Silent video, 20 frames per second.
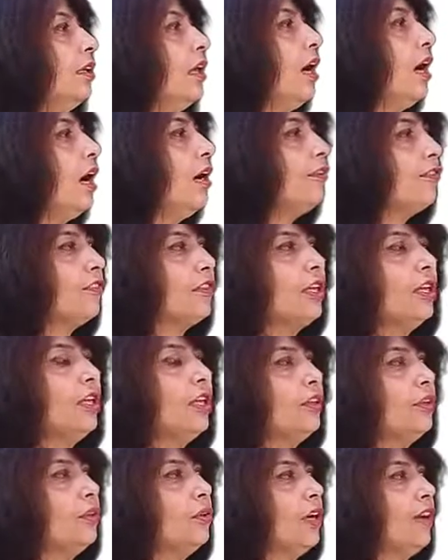after
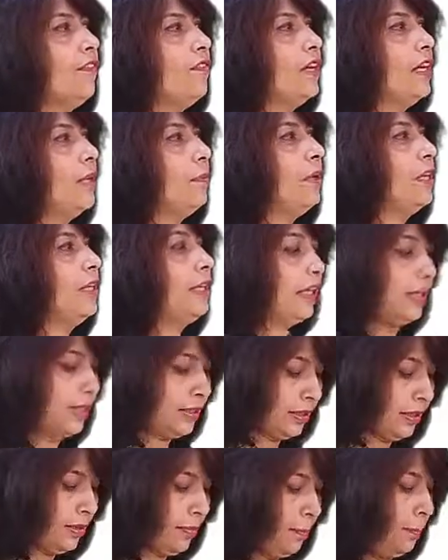you have labeled
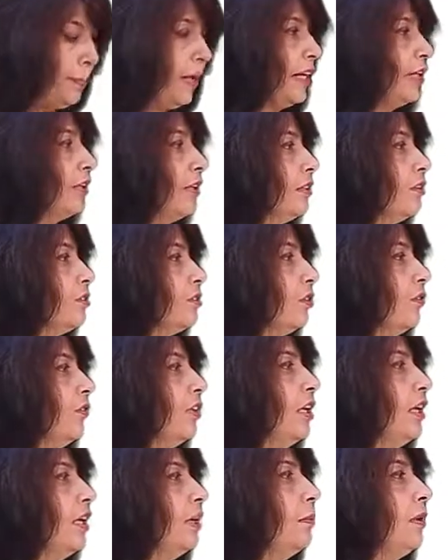it the pattern. So,
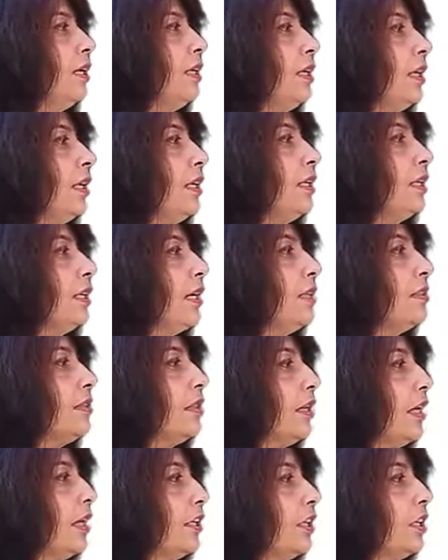we labeled it as
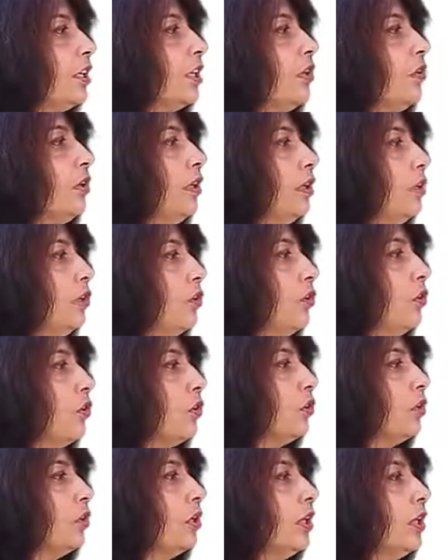reticular,
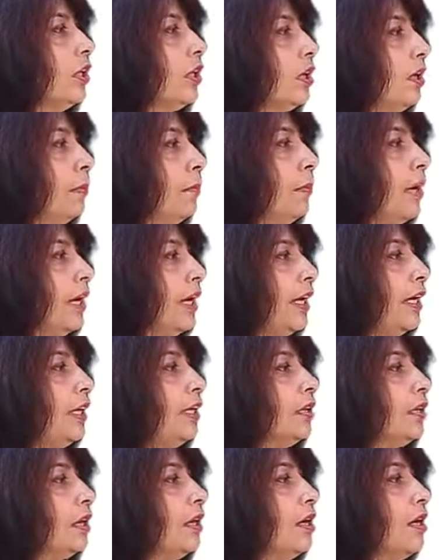nodular,
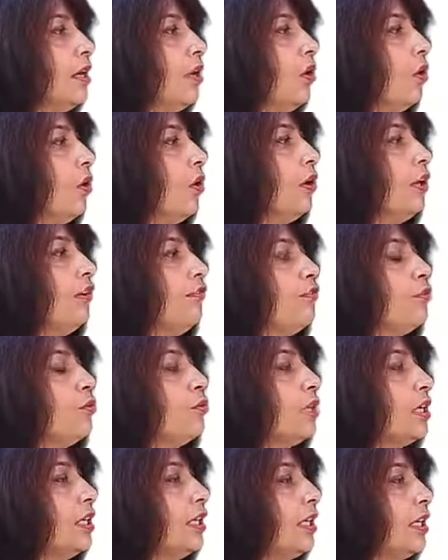combined or if you
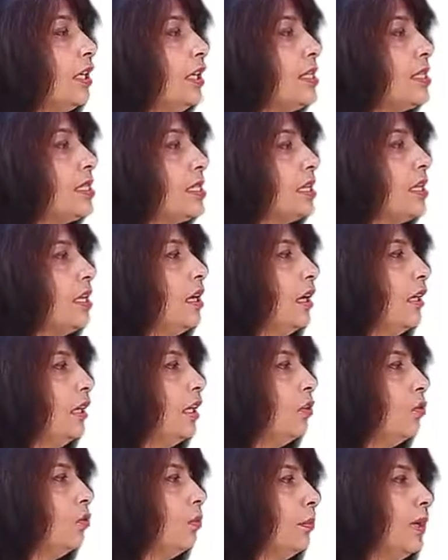clearly see
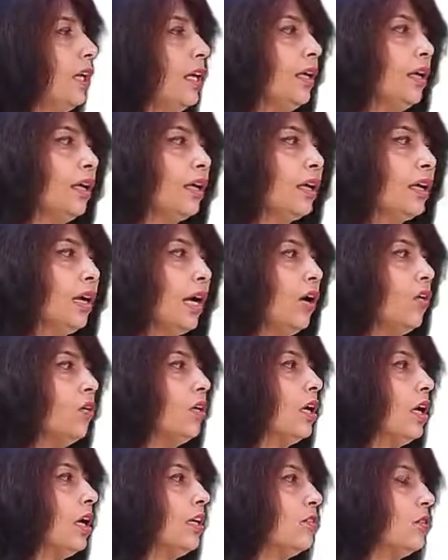honeycombing,
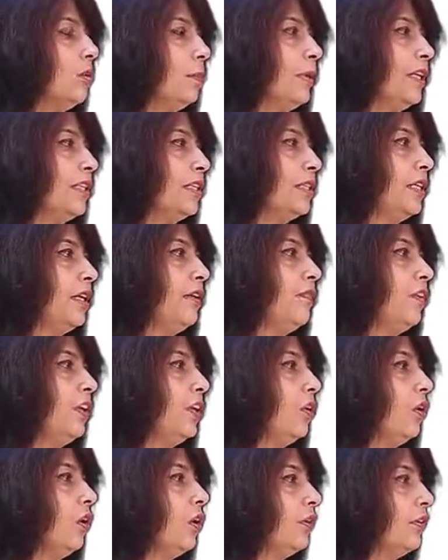ground glass opacity
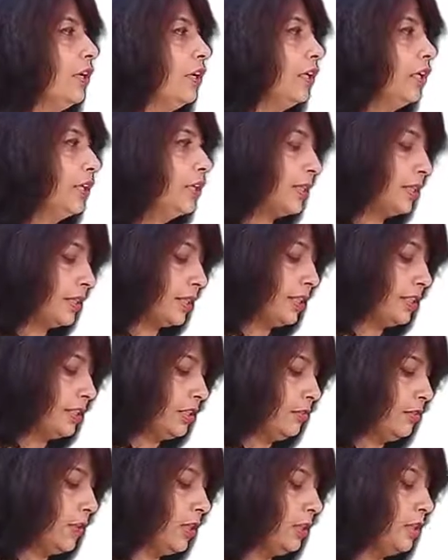we already
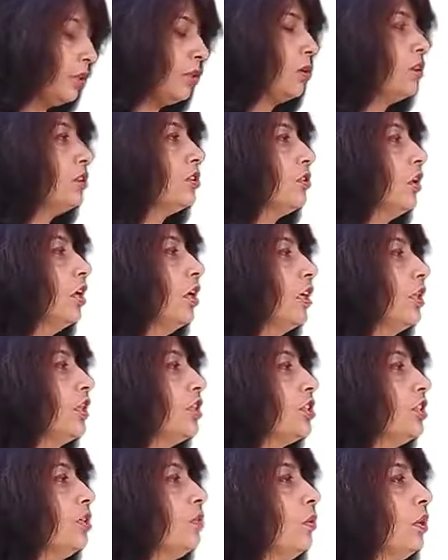discussed with
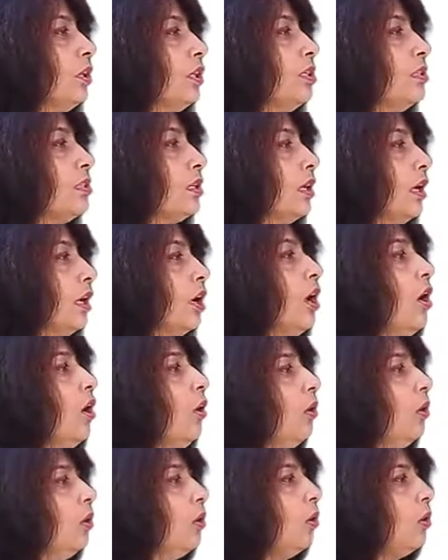consolidation what is ground.
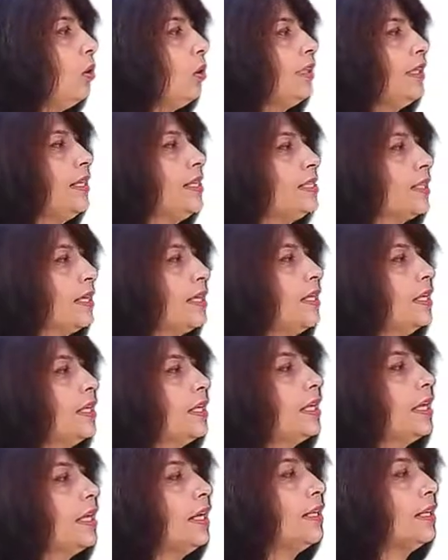All these
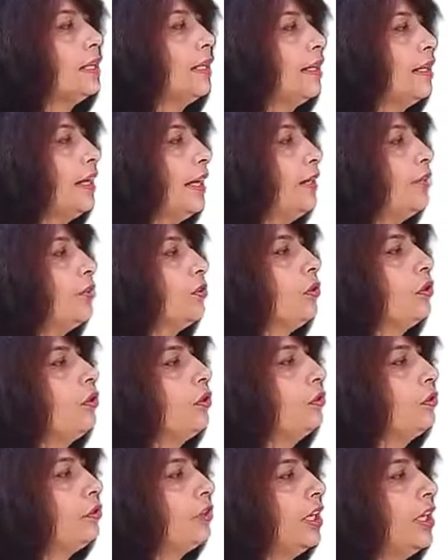indicate and I told
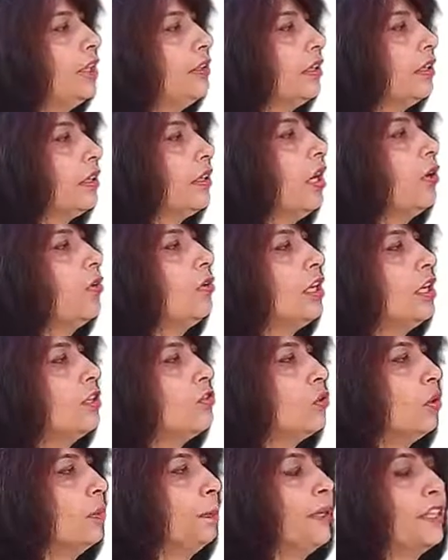you there the ground
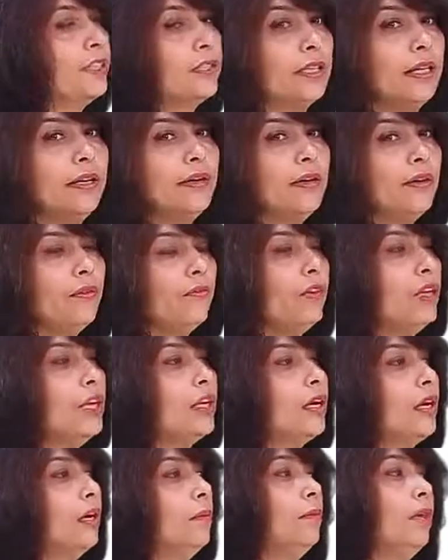glass opacity will
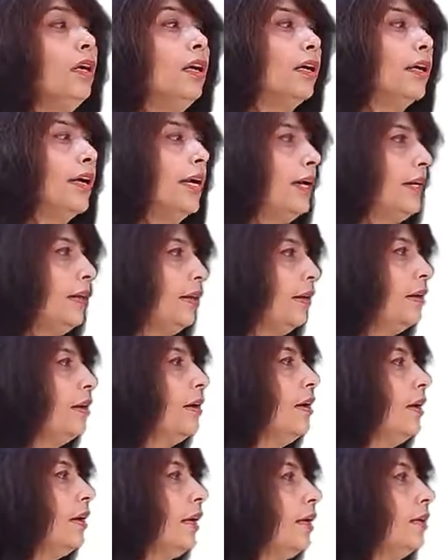come again
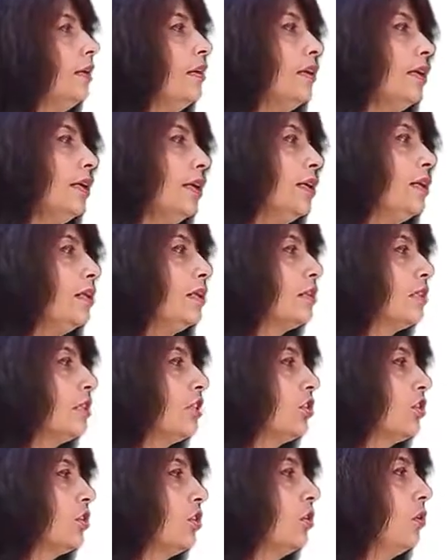in the
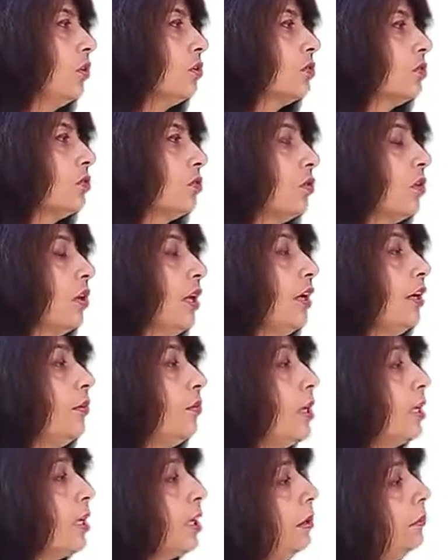interstitial also and
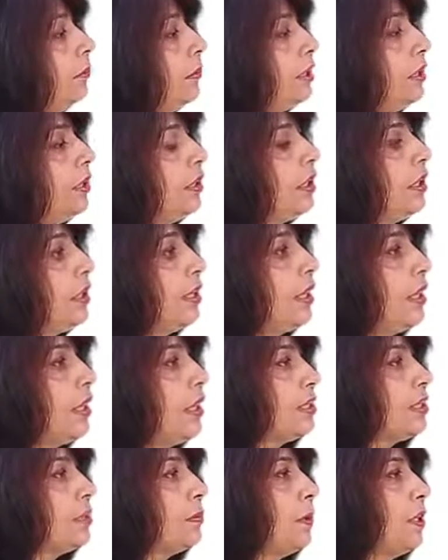will come in the
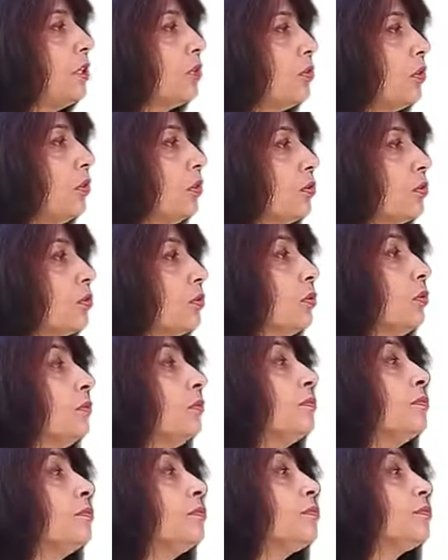airspace also.
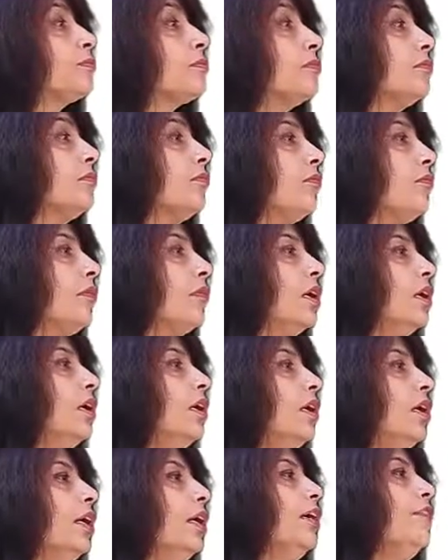
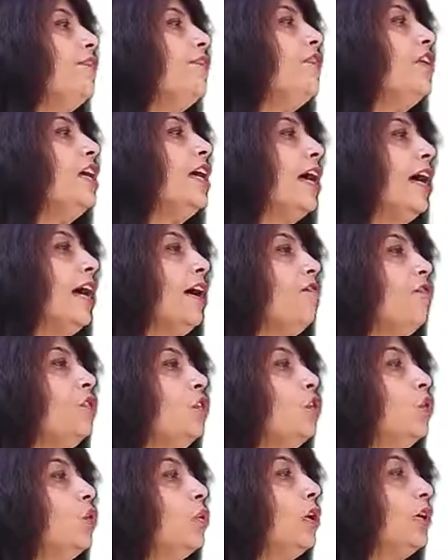If we have
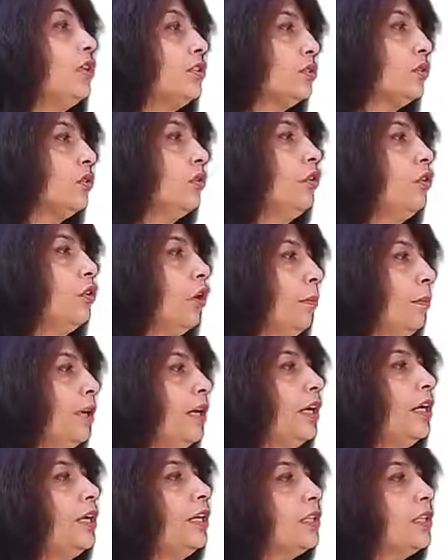lower zone dominant